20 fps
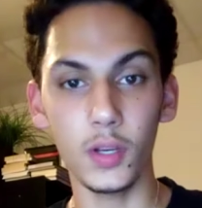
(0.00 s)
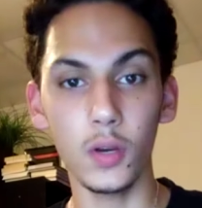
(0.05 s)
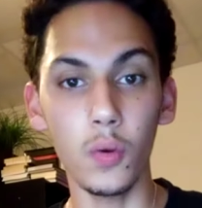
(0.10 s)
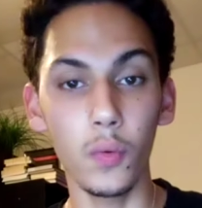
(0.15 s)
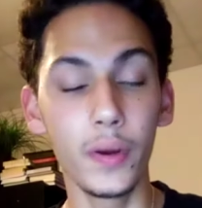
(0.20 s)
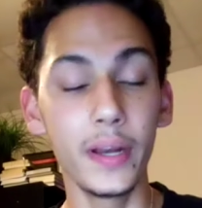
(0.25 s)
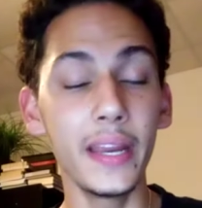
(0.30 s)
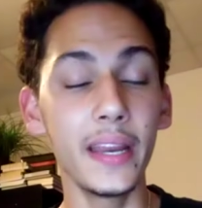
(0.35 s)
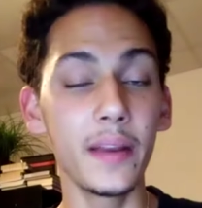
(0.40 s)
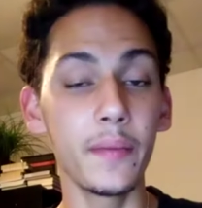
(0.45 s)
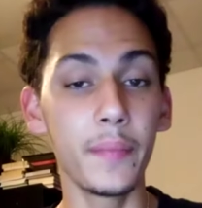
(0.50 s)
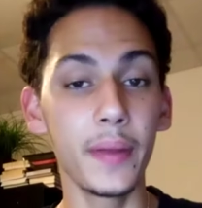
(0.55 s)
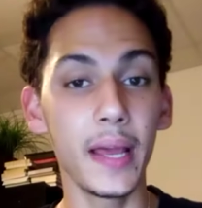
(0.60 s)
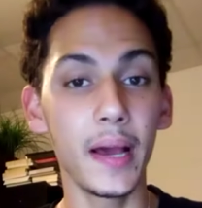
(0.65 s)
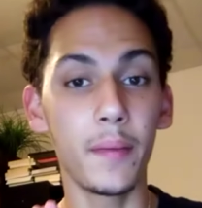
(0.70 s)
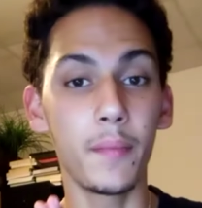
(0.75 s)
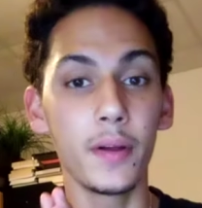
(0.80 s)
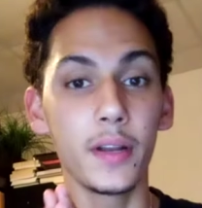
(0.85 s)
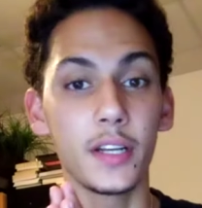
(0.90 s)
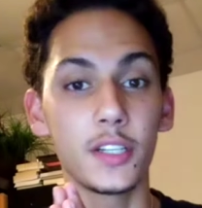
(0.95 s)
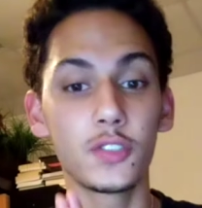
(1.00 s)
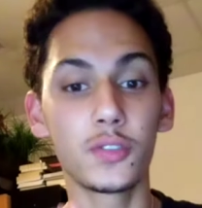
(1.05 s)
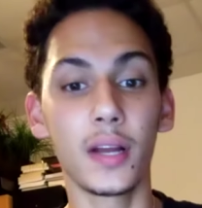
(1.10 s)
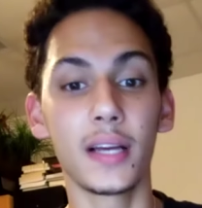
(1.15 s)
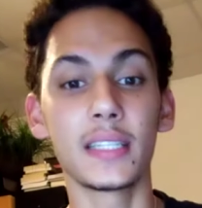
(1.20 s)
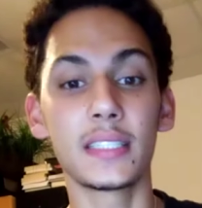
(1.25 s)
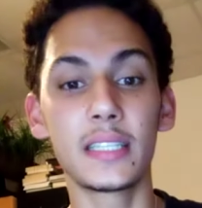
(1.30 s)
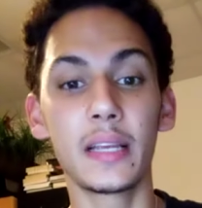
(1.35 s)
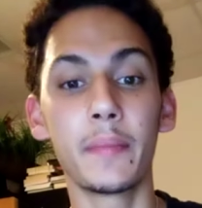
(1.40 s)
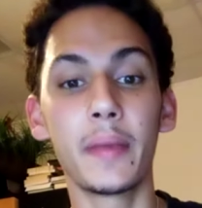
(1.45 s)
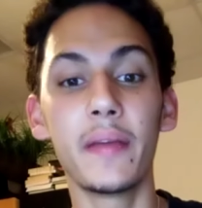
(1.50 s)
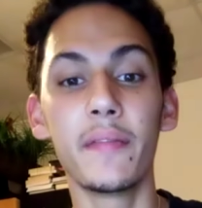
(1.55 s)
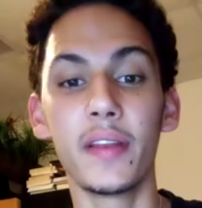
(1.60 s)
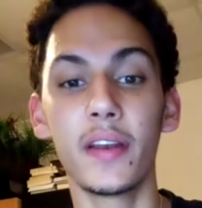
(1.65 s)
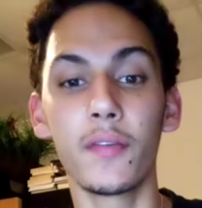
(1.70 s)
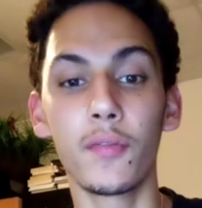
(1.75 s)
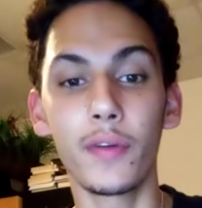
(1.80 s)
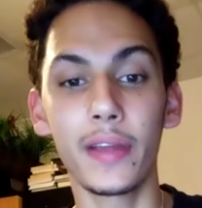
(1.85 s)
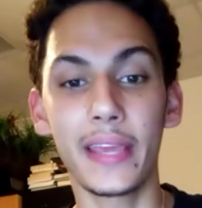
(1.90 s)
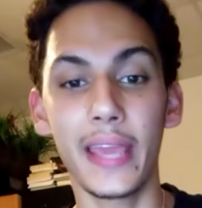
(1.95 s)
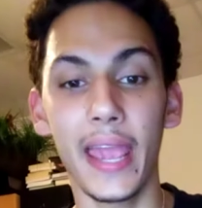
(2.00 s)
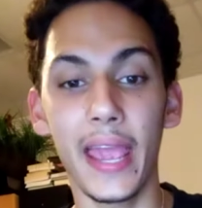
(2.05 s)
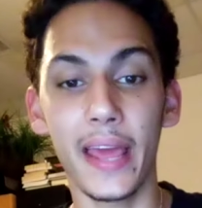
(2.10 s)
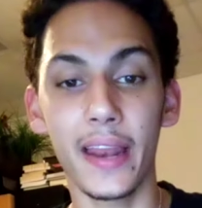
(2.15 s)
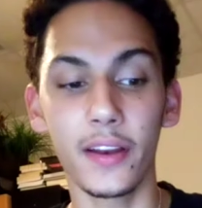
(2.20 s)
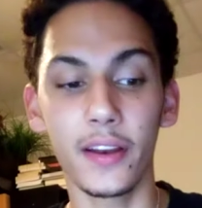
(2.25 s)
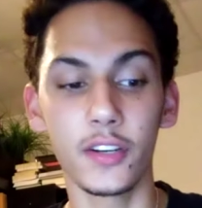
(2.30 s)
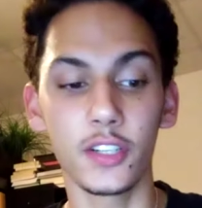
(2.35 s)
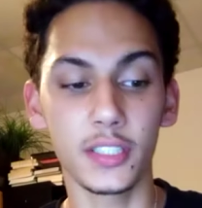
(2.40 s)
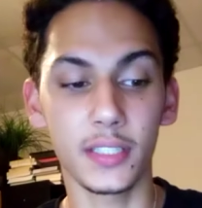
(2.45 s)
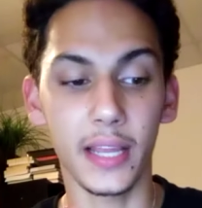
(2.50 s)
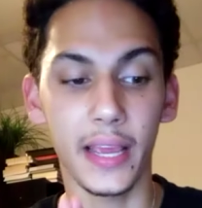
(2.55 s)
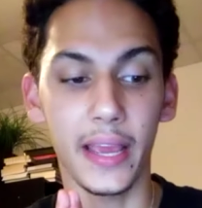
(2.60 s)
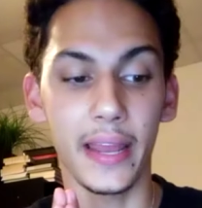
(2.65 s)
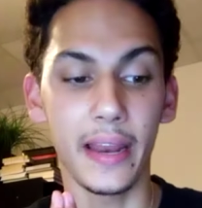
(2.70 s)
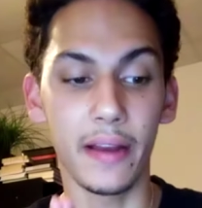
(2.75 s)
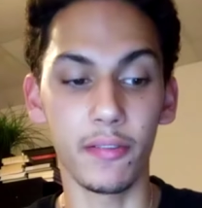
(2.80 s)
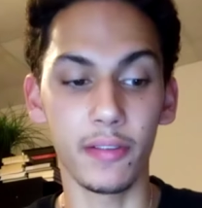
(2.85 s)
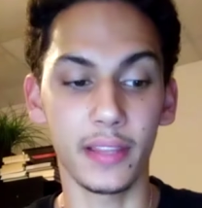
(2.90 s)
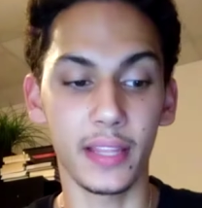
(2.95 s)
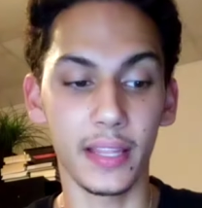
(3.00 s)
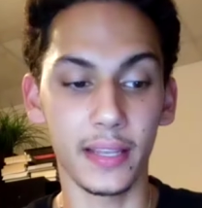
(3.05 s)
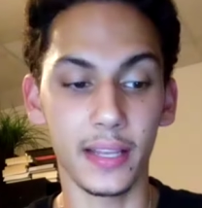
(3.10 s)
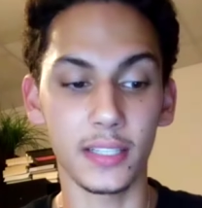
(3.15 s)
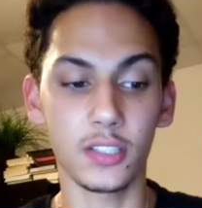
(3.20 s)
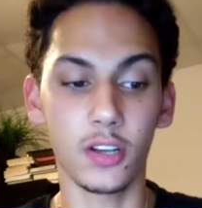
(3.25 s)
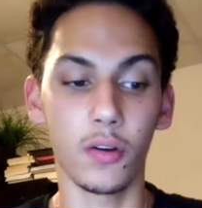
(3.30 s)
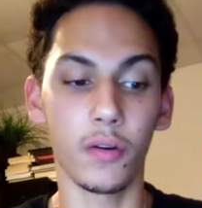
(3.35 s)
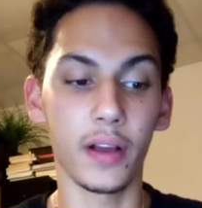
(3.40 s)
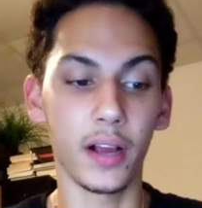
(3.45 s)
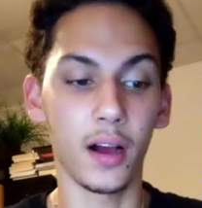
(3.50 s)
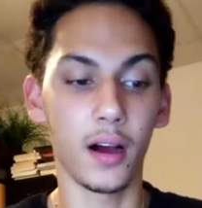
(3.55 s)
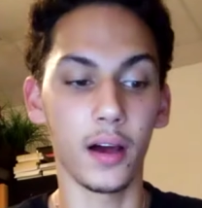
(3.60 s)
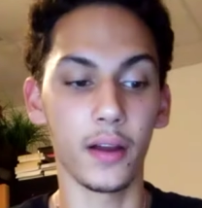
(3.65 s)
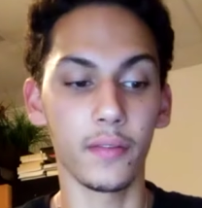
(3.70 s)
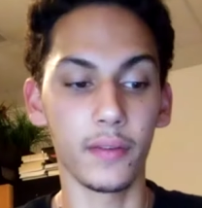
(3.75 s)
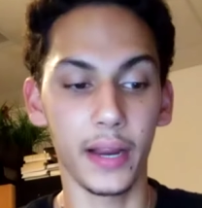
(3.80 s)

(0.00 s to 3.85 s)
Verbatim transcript: We need to be able to trust Him even if we can't understand everything that's going on